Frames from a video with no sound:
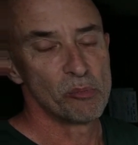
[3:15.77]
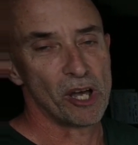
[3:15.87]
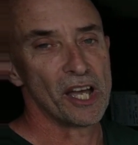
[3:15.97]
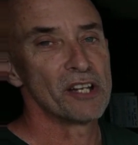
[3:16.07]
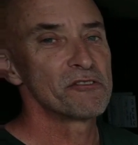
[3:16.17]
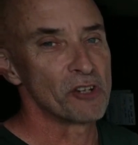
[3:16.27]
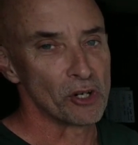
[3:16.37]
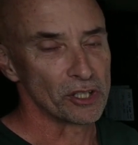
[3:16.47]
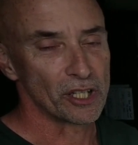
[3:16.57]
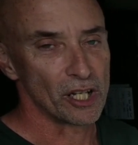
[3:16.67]
by a
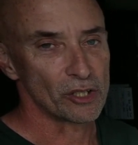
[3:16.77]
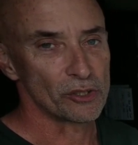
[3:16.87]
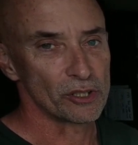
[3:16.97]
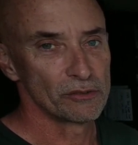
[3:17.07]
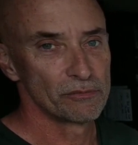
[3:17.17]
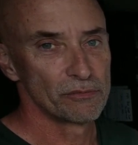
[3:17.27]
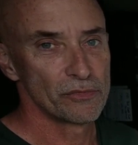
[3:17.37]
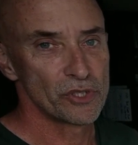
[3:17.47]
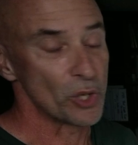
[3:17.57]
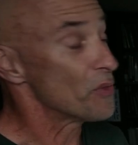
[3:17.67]
foreign conqueror.
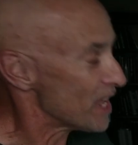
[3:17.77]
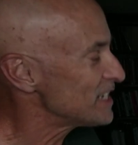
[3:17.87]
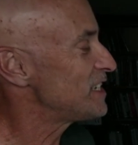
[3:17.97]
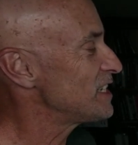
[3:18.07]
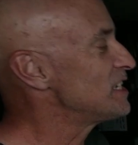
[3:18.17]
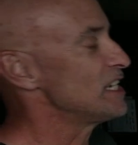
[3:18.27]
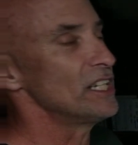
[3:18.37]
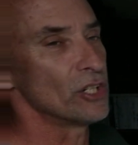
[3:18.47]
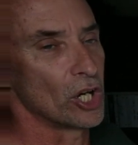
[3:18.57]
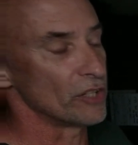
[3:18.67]
So they did
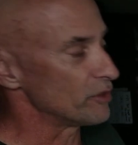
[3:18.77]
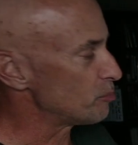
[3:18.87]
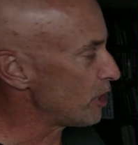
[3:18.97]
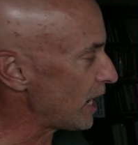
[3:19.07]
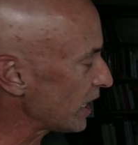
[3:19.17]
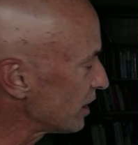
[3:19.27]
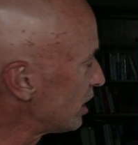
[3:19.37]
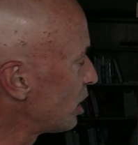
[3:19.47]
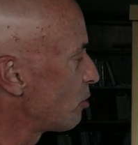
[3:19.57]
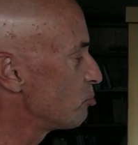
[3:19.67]
need all of it
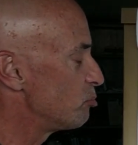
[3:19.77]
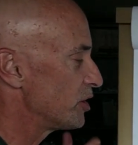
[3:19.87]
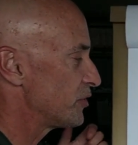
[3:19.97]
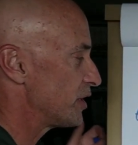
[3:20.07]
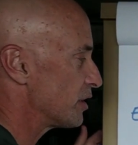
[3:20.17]
back, but